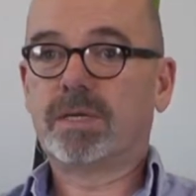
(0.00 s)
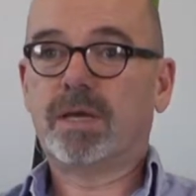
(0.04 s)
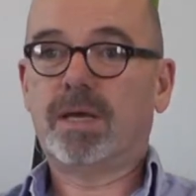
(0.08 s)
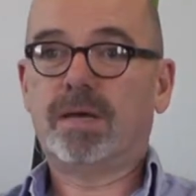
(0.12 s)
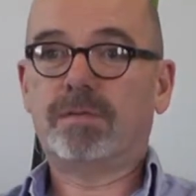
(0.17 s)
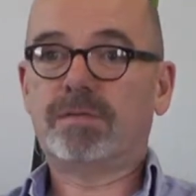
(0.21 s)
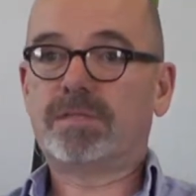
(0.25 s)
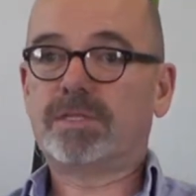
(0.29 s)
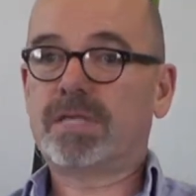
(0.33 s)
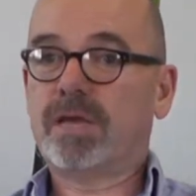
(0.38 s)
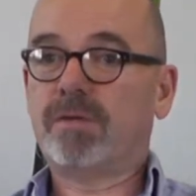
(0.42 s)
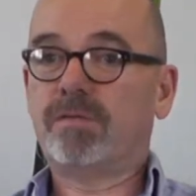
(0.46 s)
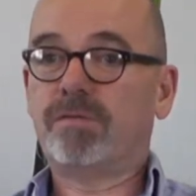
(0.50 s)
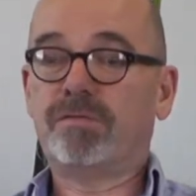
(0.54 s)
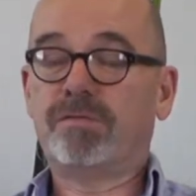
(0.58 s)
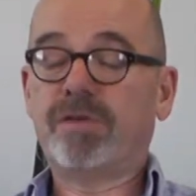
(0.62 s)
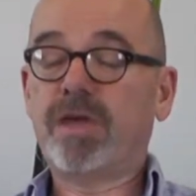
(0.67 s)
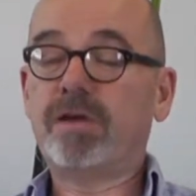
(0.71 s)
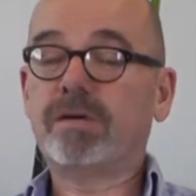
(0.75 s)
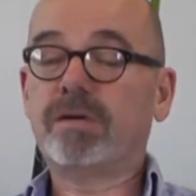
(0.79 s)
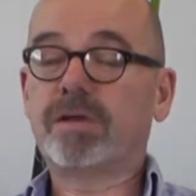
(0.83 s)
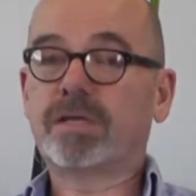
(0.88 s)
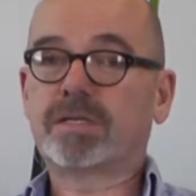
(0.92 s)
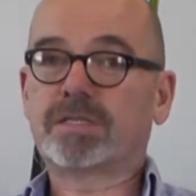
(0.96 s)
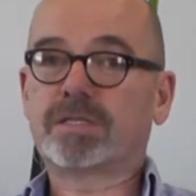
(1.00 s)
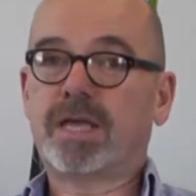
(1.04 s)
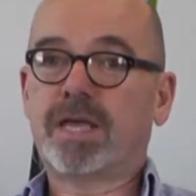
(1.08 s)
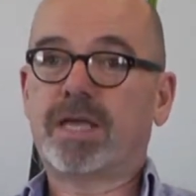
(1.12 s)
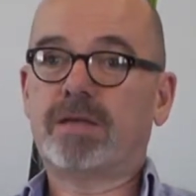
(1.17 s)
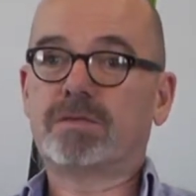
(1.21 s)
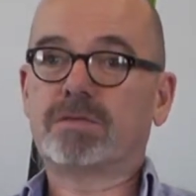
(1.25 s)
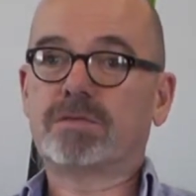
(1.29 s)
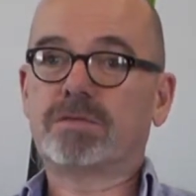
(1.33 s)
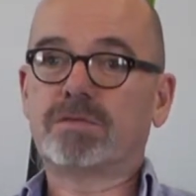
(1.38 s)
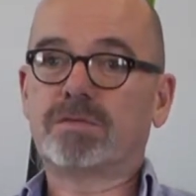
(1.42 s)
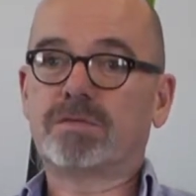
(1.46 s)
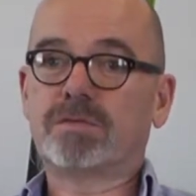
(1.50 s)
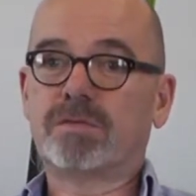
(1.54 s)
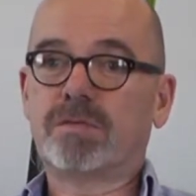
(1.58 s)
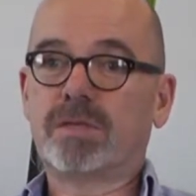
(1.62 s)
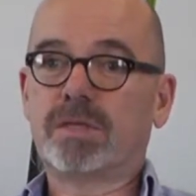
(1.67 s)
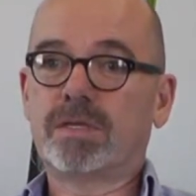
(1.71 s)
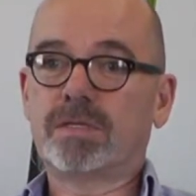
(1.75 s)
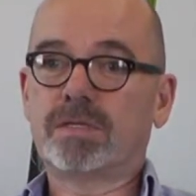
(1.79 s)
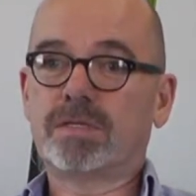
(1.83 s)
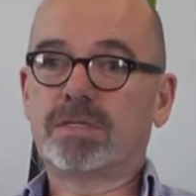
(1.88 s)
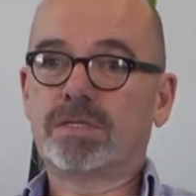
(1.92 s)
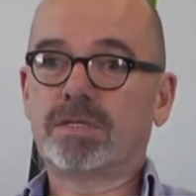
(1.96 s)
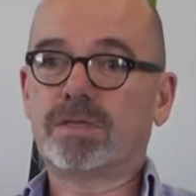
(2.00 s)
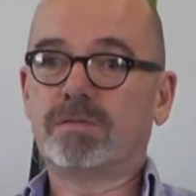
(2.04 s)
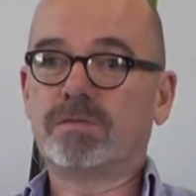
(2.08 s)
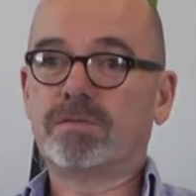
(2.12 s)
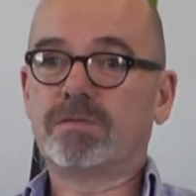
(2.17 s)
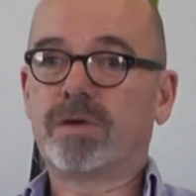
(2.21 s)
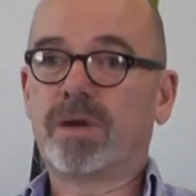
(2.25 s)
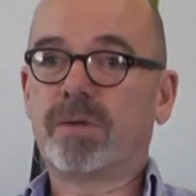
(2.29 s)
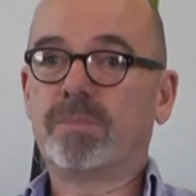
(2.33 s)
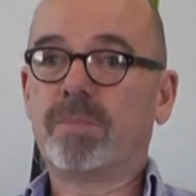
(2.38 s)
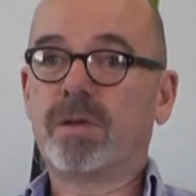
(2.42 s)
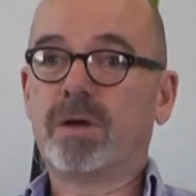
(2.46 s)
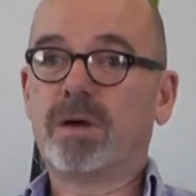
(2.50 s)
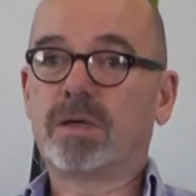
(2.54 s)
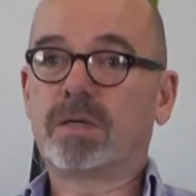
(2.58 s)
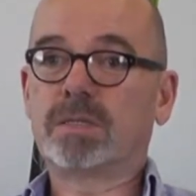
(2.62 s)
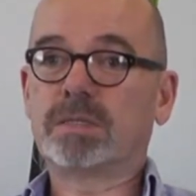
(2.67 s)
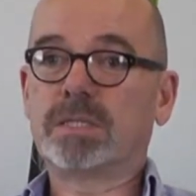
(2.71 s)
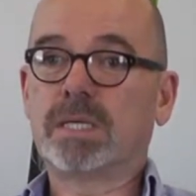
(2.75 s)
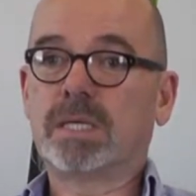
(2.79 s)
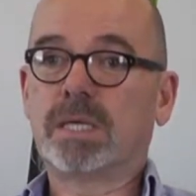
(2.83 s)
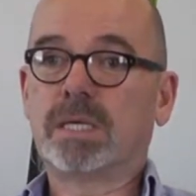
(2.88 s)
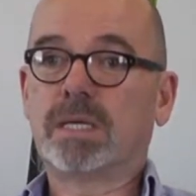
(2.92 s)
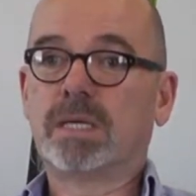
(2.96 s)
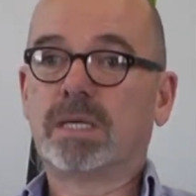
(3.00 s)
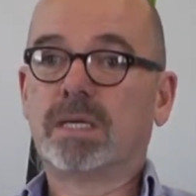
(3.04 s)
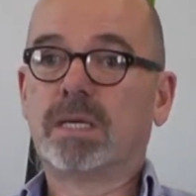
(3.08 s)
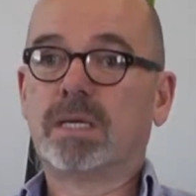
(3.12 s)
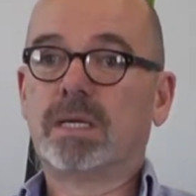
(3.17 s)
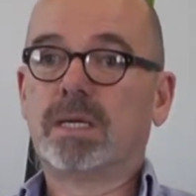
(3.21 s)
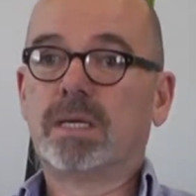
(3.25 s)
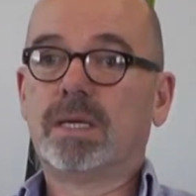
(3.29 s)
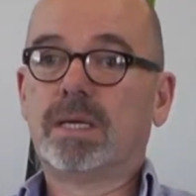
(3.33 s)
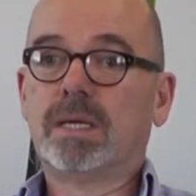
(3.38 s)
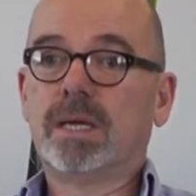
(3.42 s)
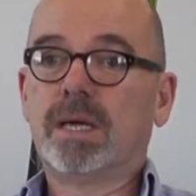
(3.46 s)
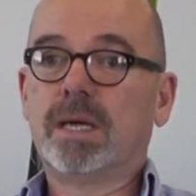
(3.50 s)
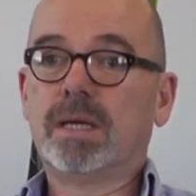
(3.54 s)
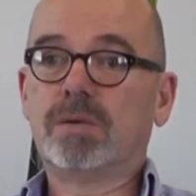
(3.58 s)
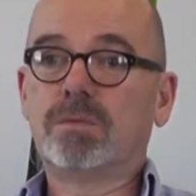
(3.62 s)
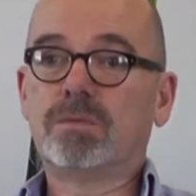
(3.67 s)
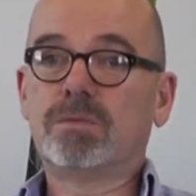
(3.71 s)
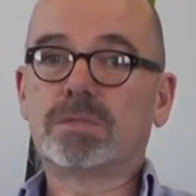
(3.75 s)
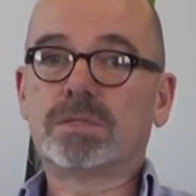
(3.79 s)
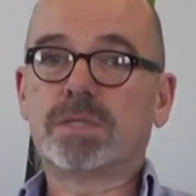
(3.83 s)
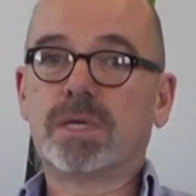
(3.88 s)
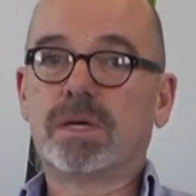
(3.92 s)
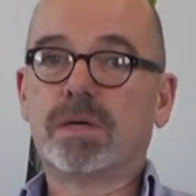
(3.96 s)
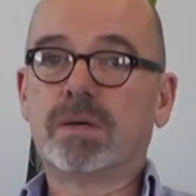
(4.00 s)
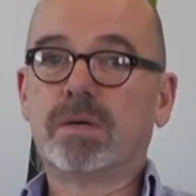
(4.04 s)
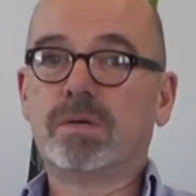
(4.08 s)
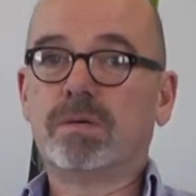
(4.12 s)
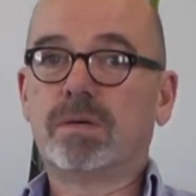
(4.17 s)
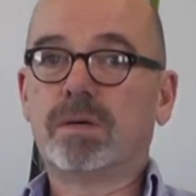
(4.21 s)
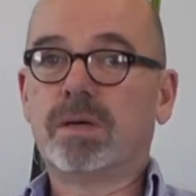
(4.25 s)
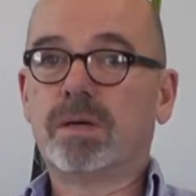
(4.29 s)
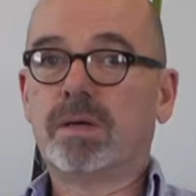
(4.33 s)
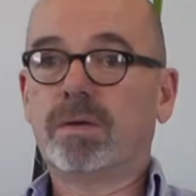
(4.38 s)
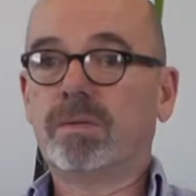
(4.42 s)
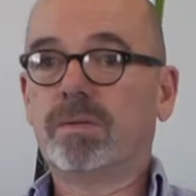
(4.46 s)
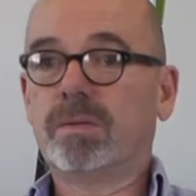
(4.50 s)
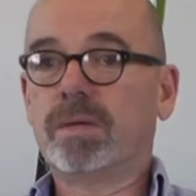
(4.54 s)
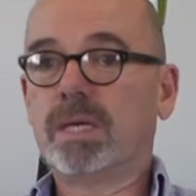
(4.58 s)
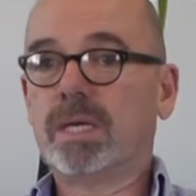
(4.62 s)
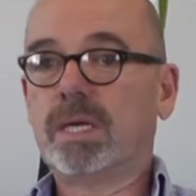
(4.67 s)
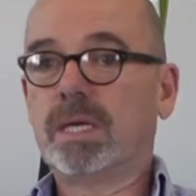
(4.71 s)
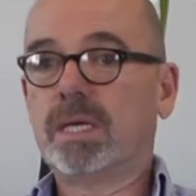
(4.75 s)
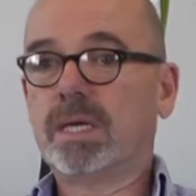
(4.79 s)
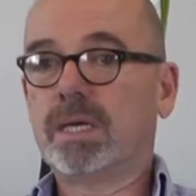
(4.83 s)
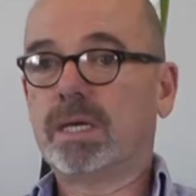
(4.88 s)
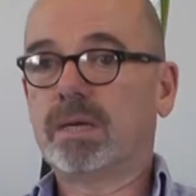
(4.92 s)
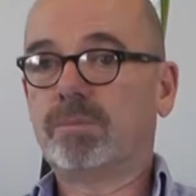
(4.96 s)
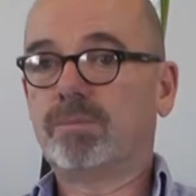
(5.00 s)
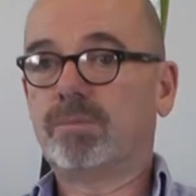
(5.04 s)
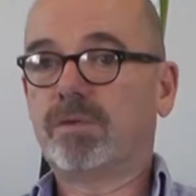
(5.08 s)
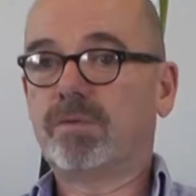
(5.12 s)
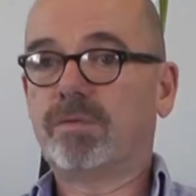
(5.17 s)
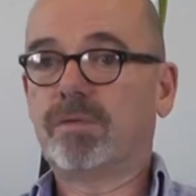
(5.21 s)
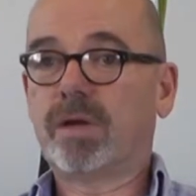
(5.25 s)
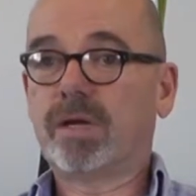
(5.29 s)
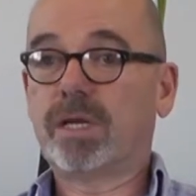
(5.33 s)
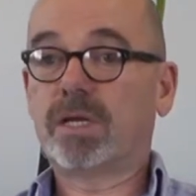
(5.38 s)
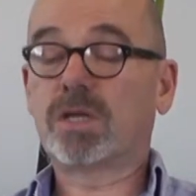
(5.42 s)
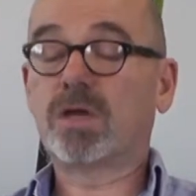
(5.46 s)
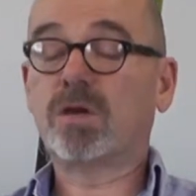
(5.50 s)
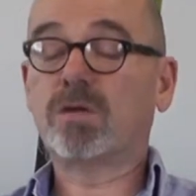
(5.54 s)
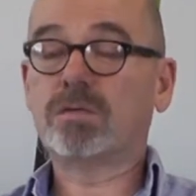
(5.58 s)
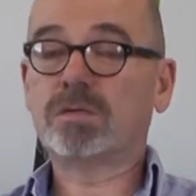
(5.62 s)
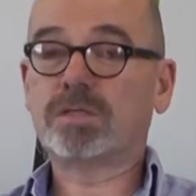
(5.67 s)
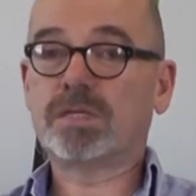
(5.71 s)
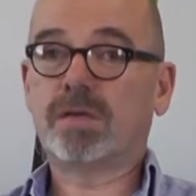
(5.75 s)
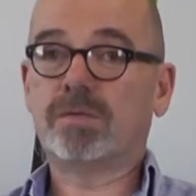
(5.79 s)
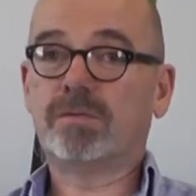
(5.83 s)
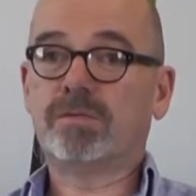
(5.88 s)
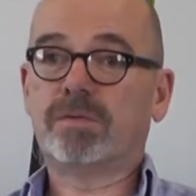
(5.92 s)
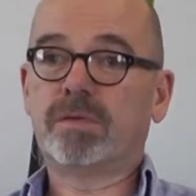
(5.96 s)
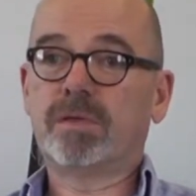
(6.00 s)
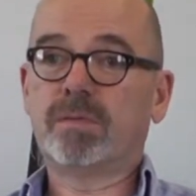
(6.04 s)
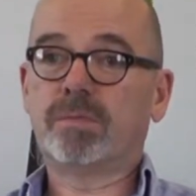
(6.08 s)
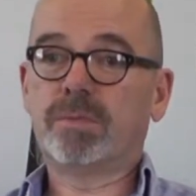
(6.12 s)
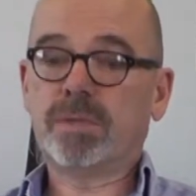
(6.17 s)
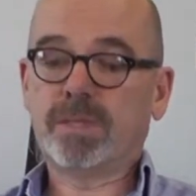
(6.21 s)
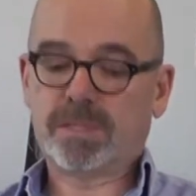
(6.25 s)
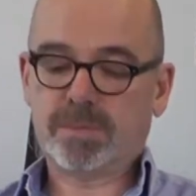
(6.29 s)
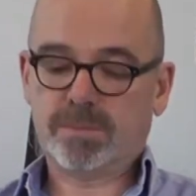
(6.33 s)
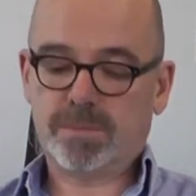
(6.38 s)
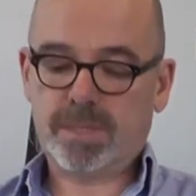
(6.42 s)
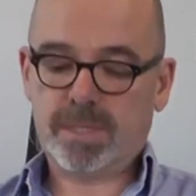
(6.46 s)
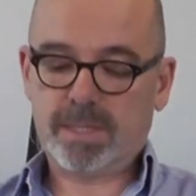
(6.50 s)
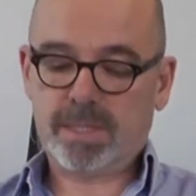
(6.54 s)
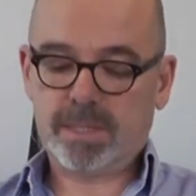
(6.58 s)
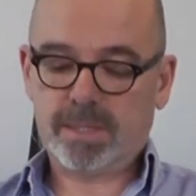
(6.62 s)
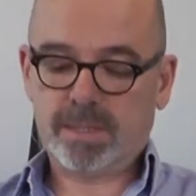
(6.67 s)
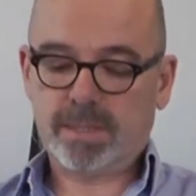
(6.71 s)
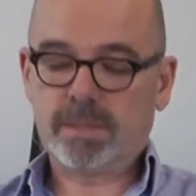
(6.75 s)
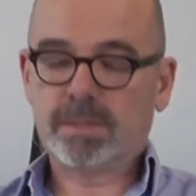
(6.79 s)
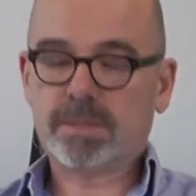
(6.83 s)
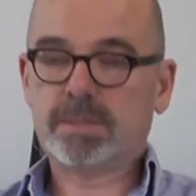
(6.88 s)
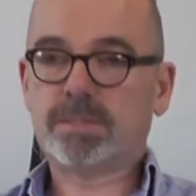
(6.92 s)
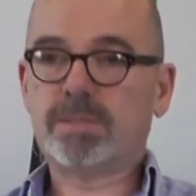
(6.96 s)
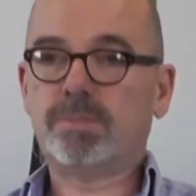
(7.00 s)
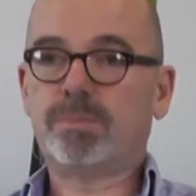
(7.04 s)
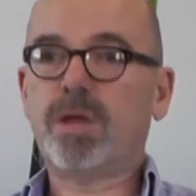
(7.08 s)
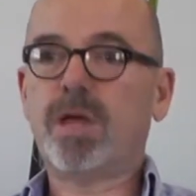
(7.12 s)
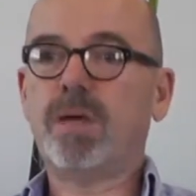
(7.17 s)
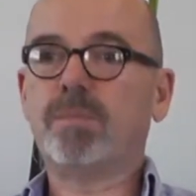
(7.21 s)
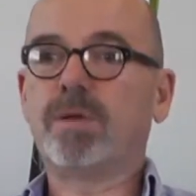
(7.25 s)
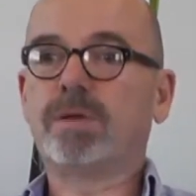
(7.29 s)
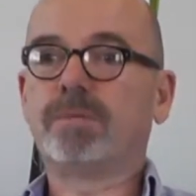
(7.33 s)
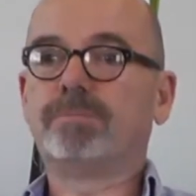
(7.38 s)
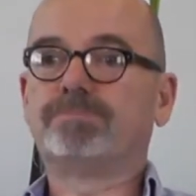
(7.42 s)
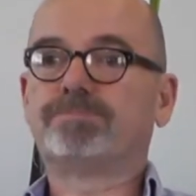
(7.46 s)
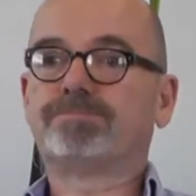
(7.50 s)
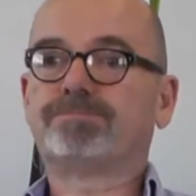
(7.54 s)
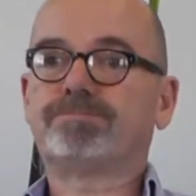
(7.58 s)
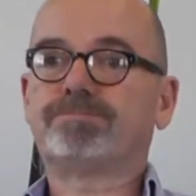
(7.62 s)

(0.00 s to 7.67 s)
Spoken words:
I've sat on various councils for the Institute of Direct Marketing and also on the provided content for the B2B diploma.